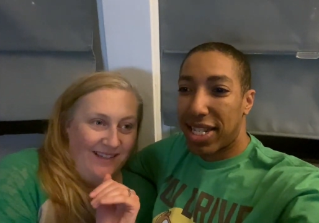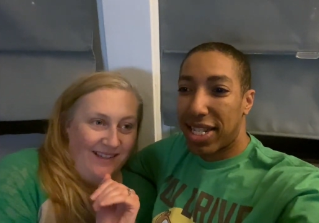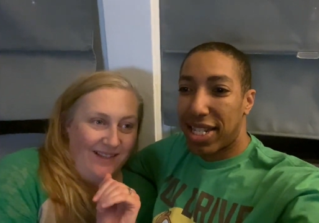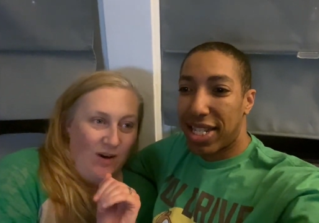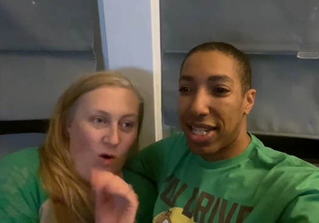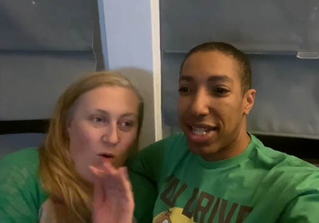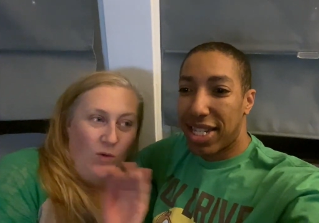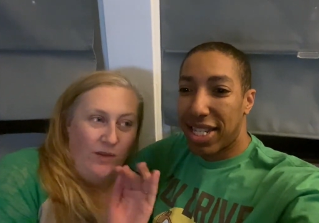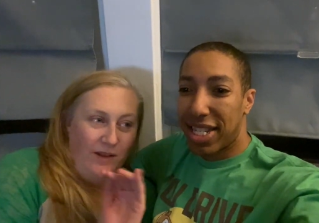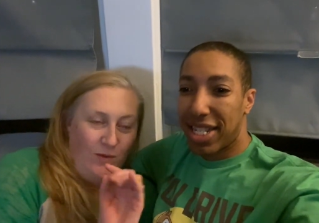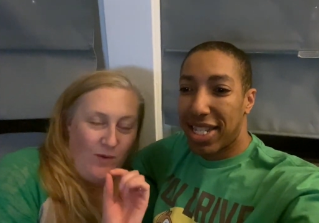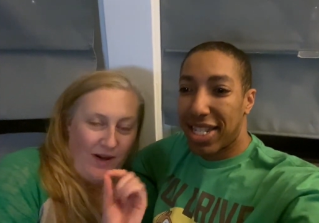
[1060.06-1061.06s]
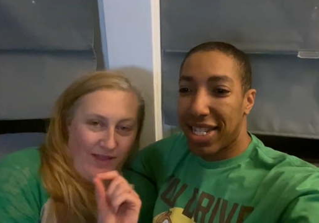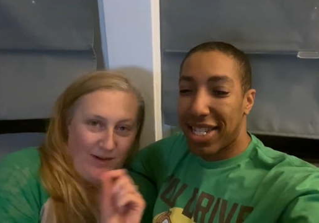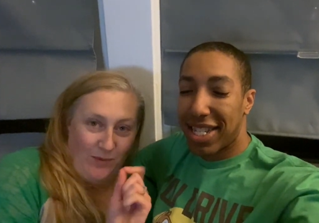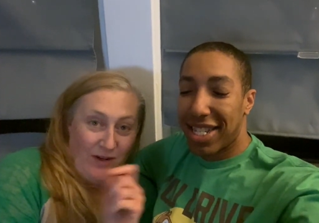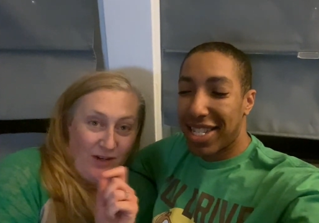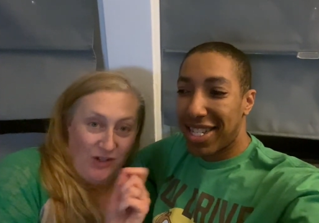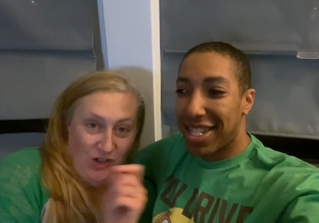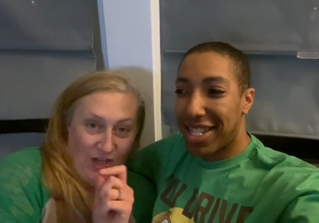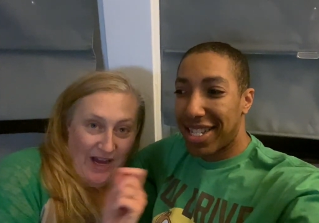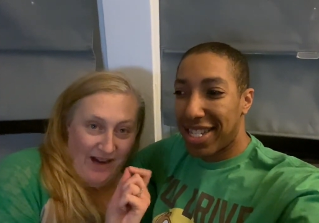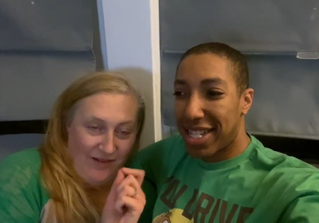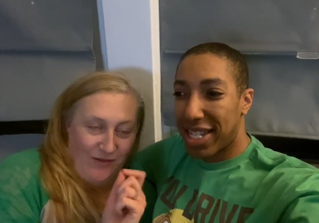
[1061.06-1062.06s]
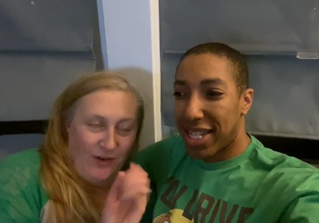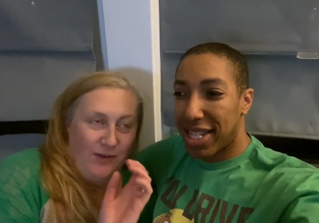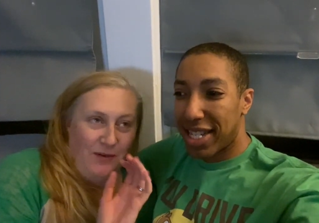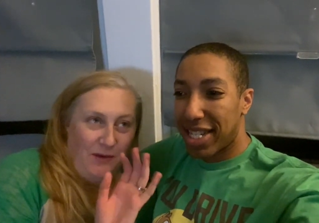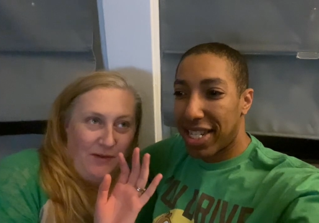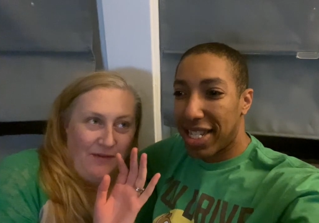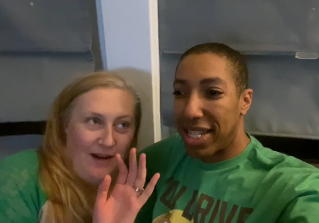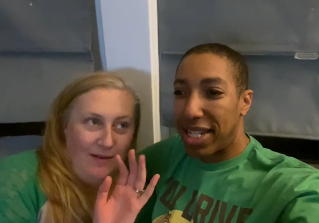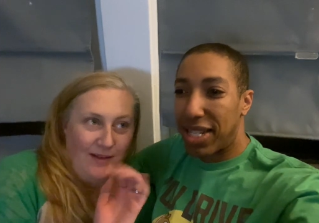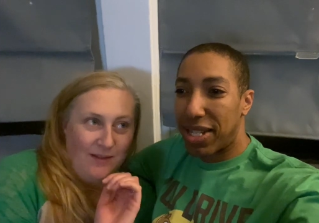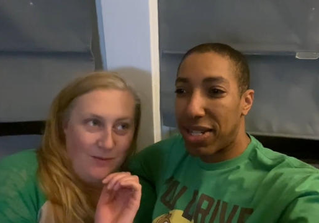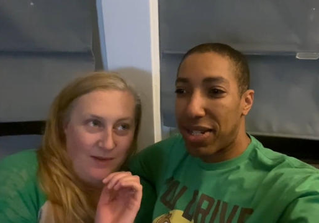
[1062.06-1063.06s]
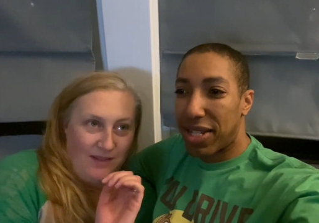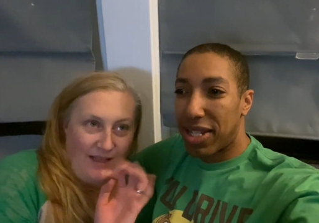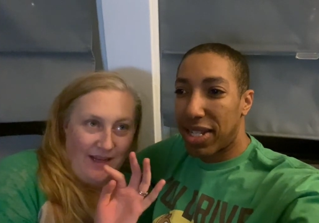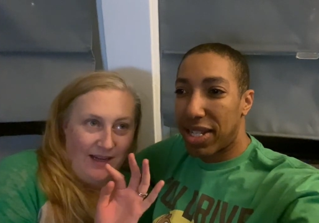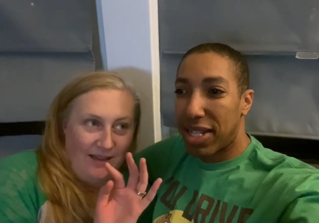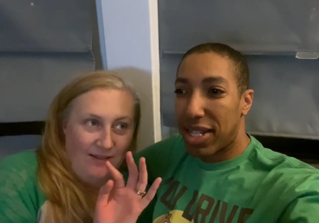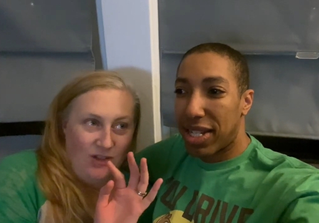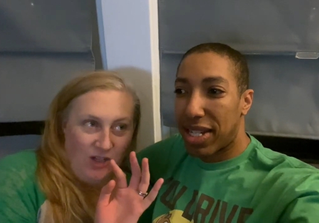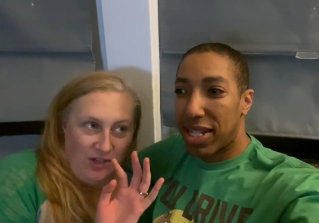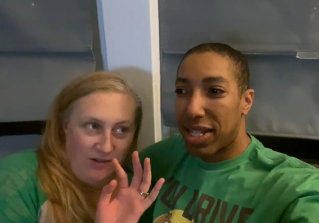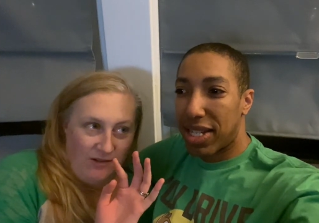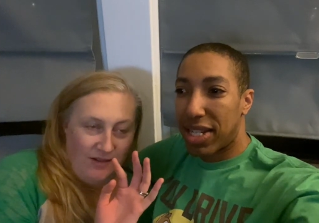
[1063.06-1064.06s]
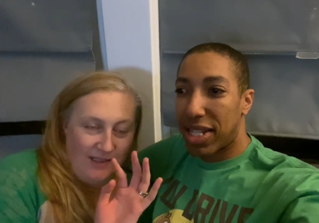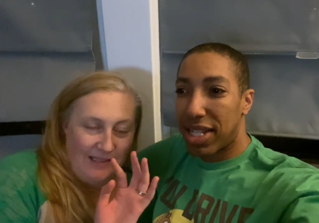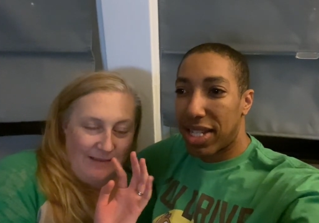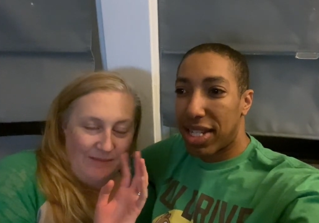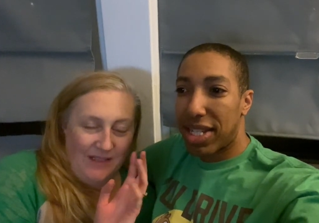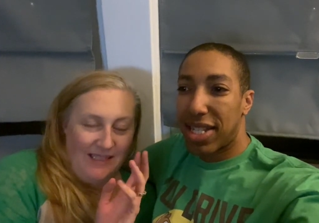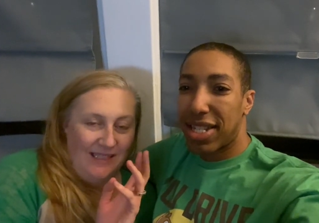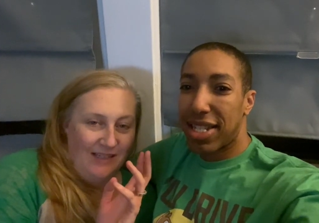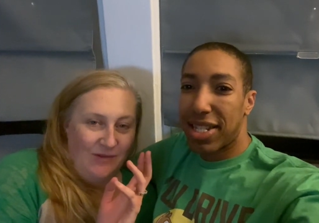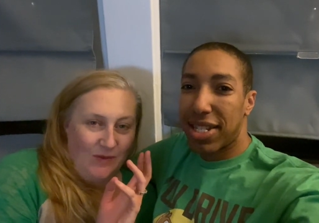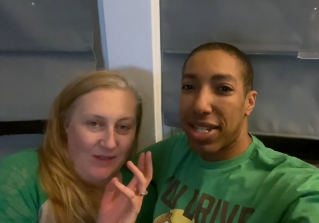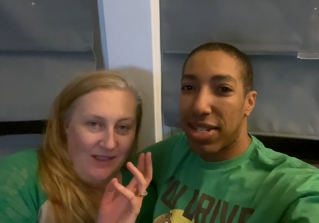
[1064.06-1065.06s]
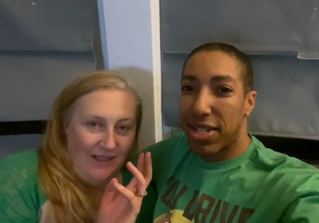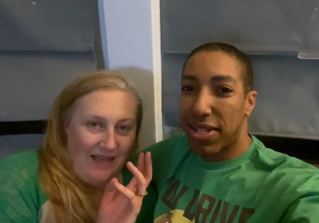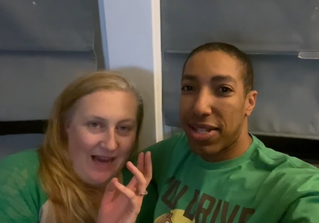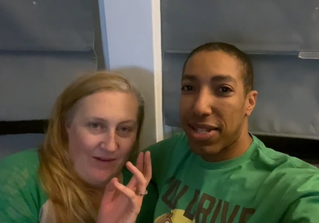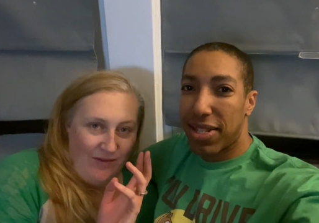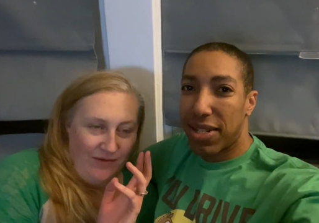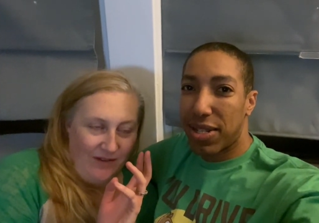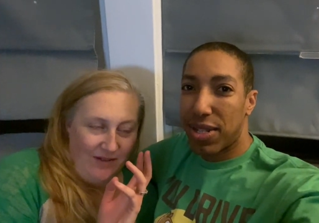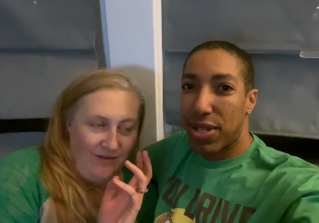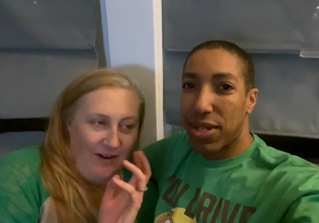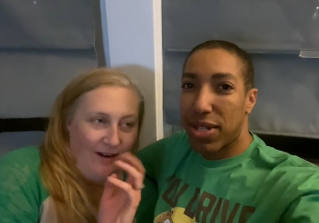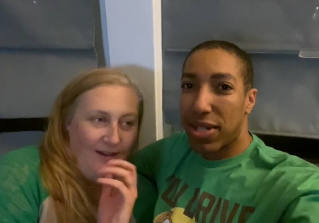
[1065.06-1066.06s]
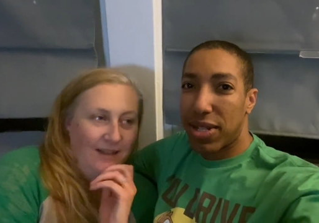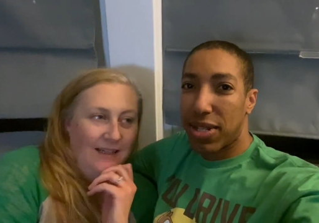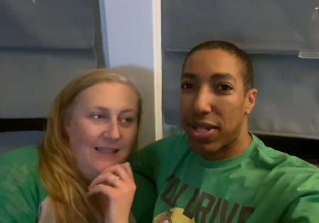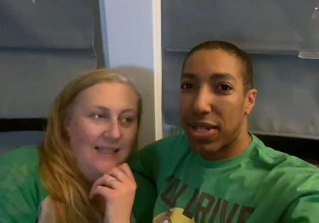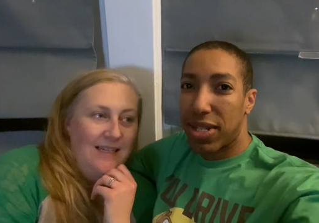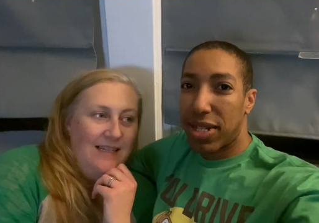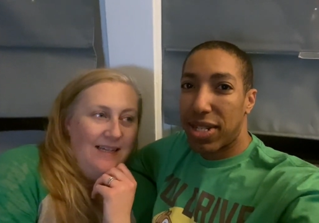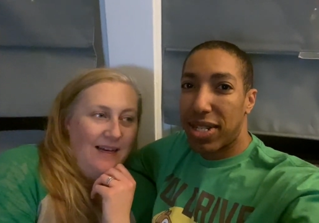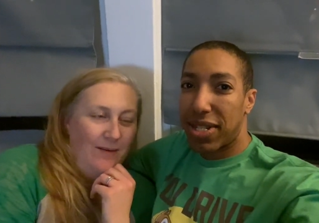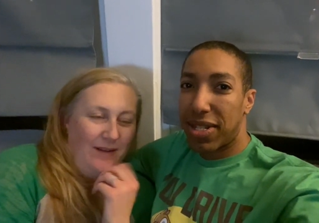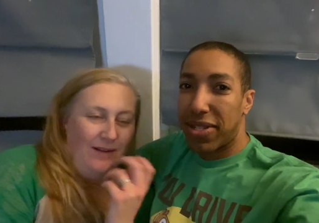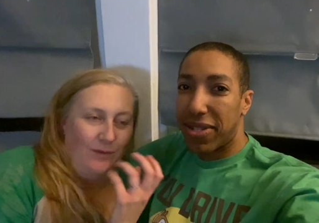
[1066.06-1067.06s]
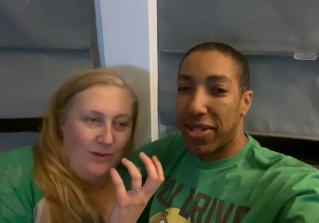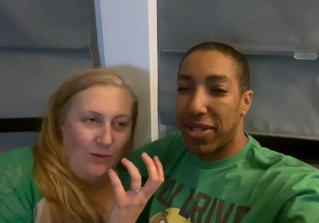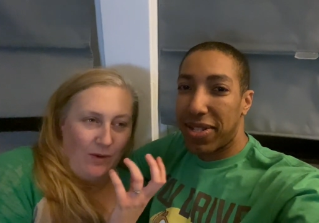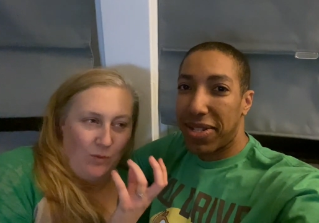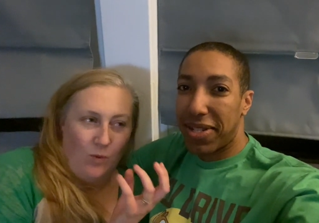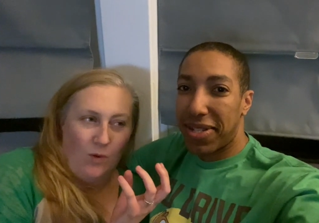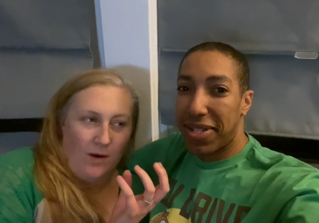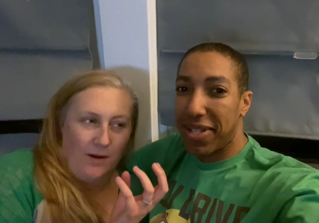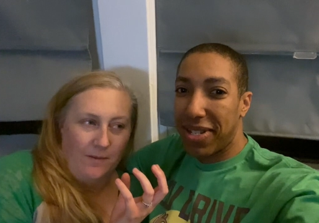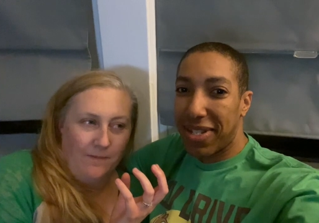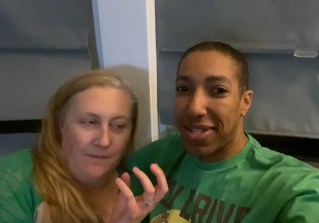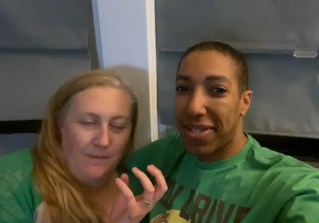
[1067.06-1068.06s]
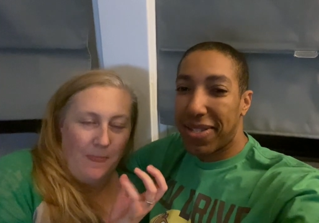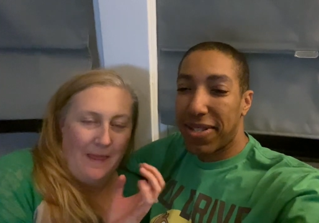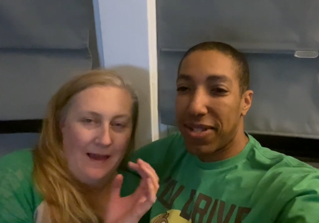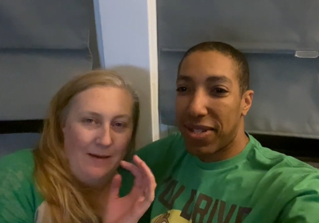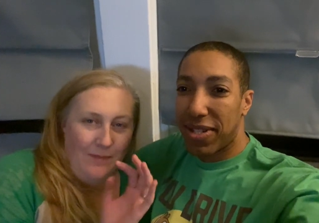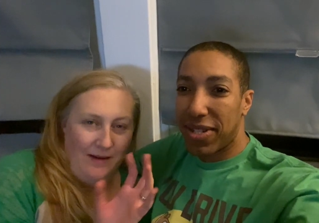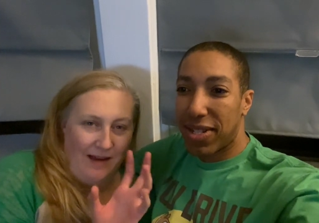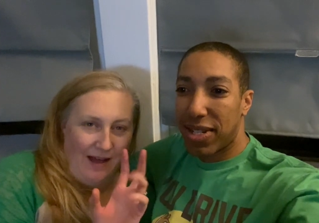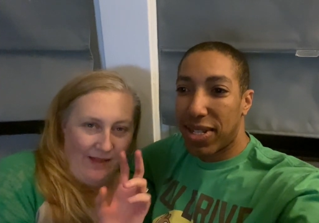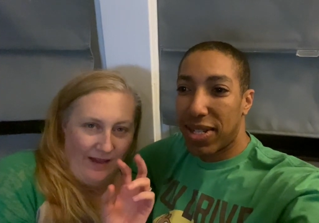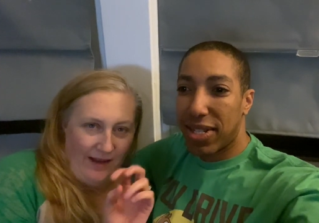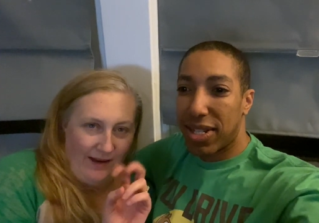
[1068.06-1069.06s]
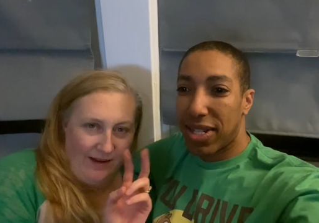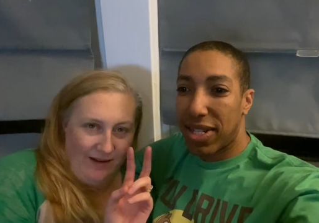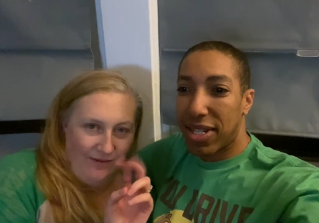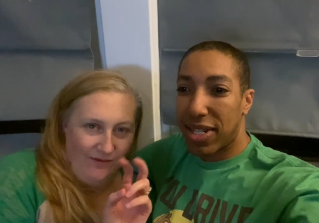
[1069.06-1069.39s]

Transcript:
Speaker 1: the only one that we could check for coronavirus was like chills he didn't really have a fever. I mean, he was like warm, but not like